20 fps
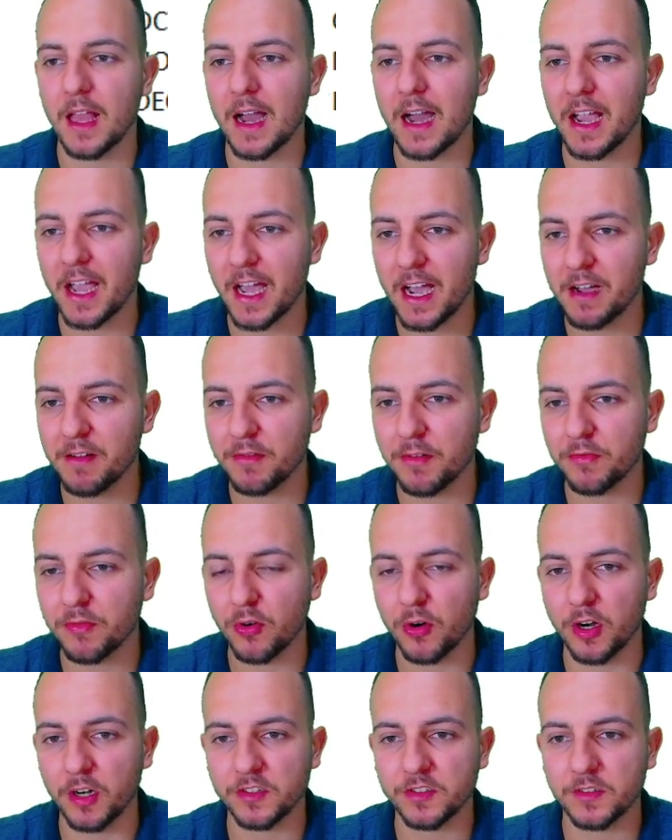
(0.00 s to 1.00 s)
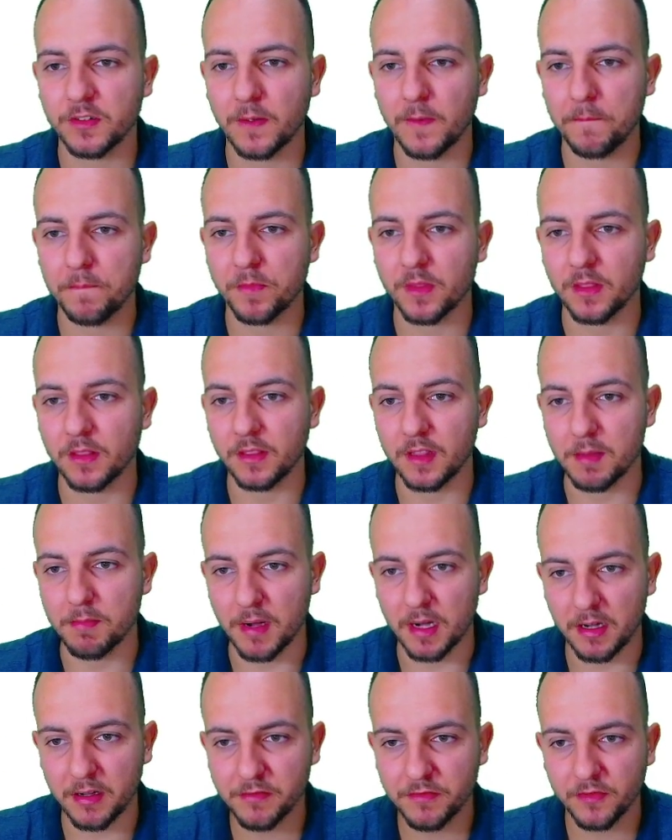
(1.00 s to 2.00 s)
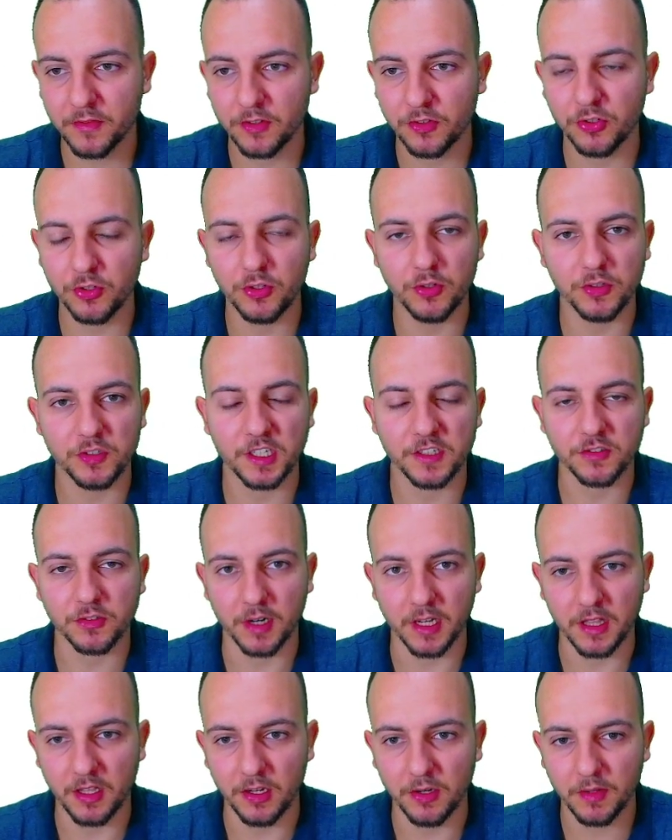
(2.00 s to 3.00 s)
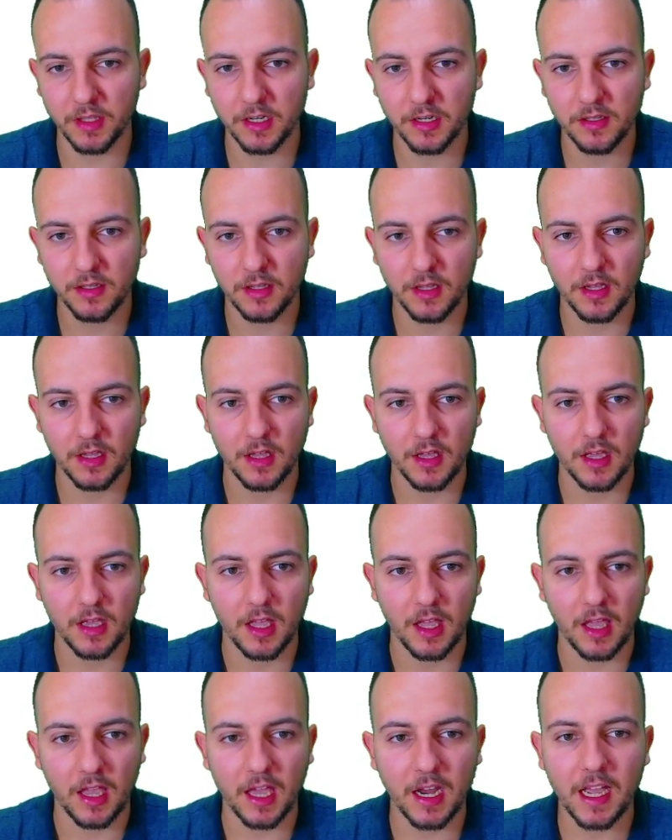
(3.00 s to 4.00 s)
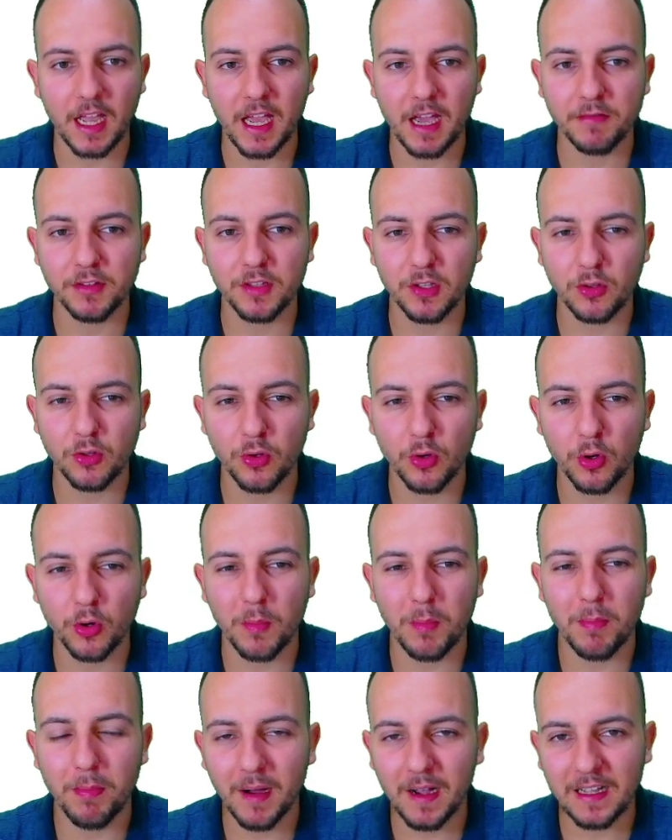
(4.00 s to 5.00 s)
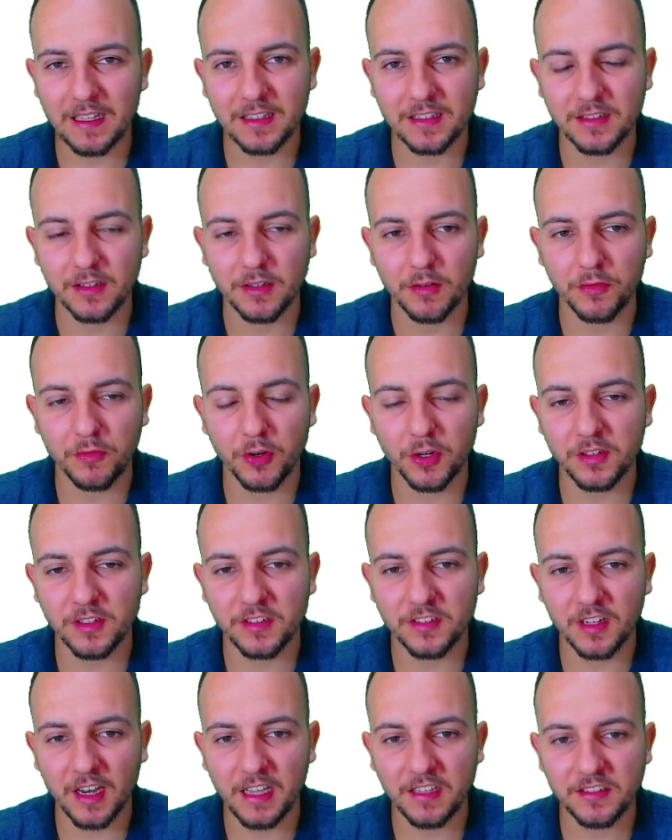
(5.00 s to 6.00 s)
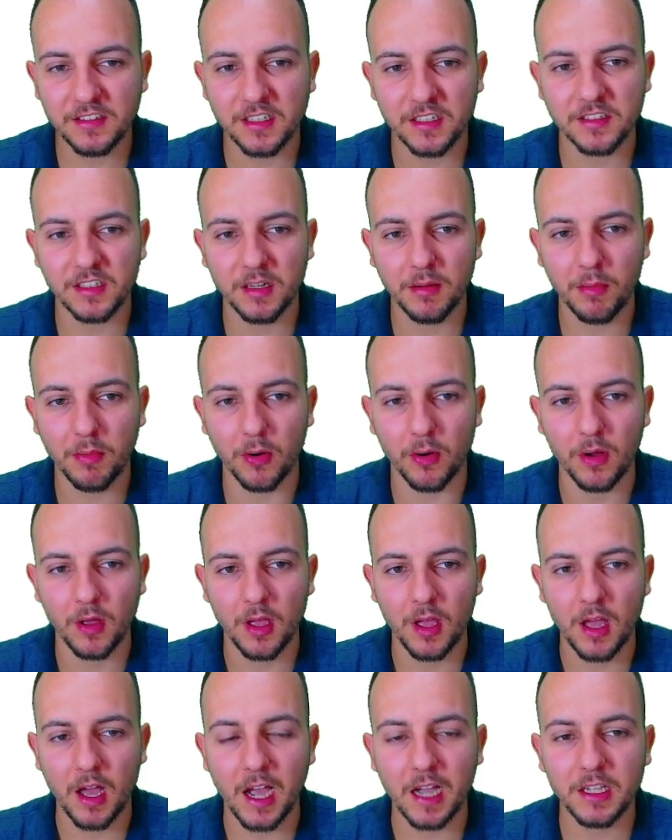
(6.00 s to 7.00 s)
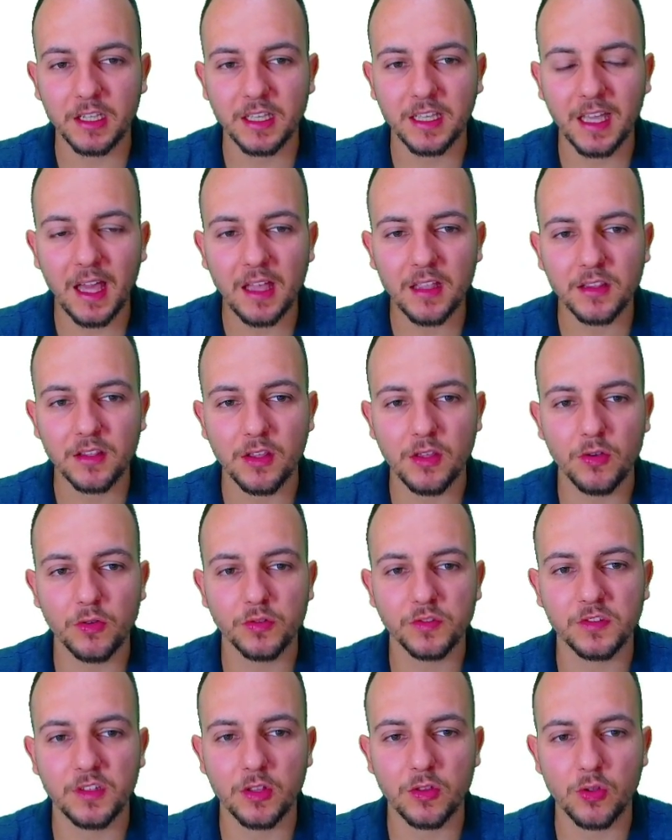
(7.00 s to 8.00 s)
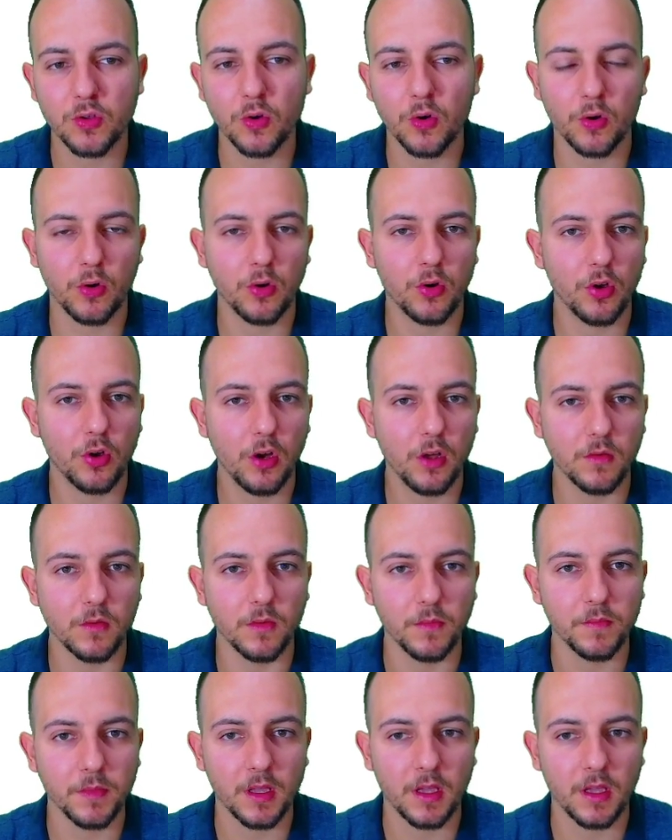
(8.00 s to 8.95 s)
I have, of course, the month to use as criteria, and I have the total, but for this last example, I can't use the total column.